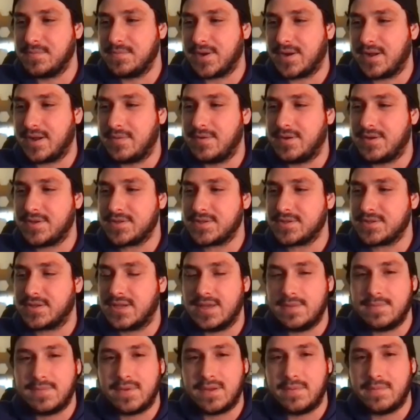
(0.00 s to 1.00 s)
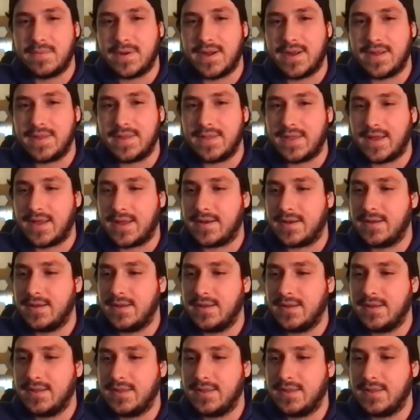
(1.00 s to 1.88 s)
but I'm also keeping in mind that